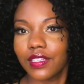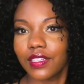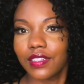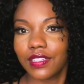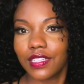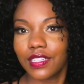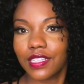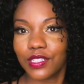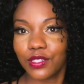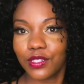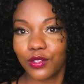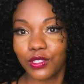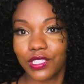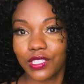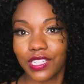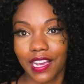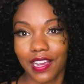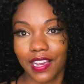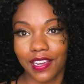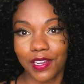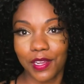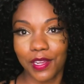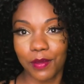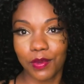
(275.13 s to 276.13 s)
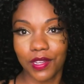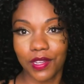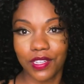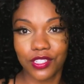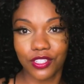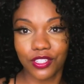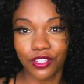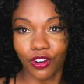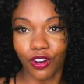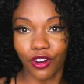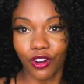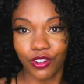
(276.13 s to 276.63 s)
These little tiny pins
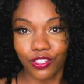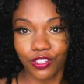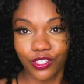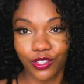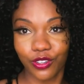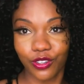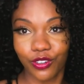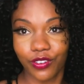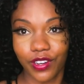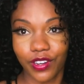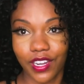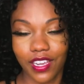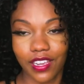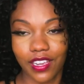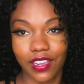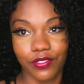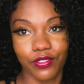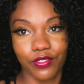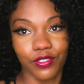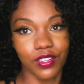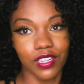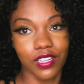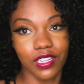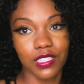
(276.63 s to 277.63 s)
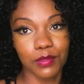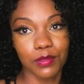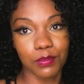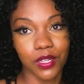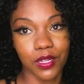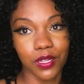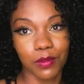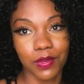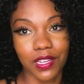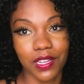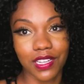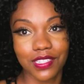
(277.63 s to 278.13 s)
are also great if you need to put a
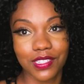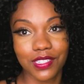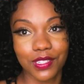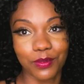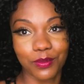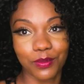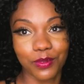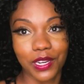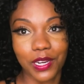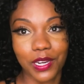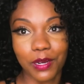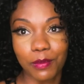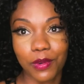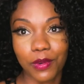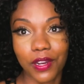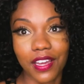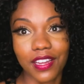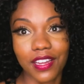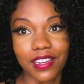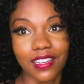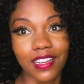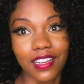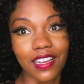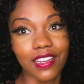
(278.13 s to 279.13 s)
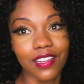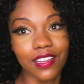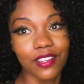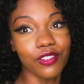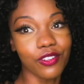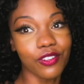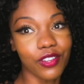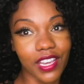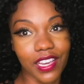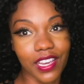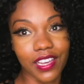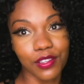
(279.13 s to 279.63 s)
pin somewhere, but you
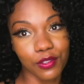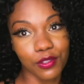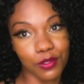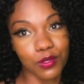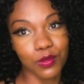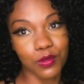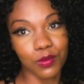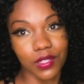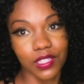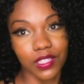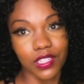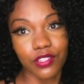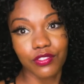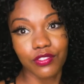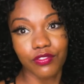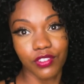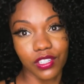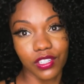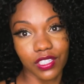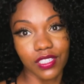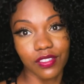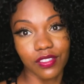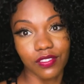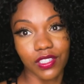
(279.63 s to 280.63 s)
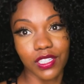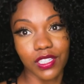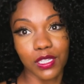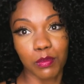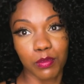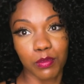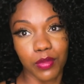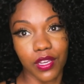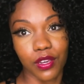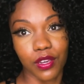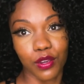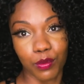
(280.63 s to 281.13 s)
can't use one that's really, really
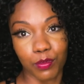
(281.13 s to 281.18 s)
big or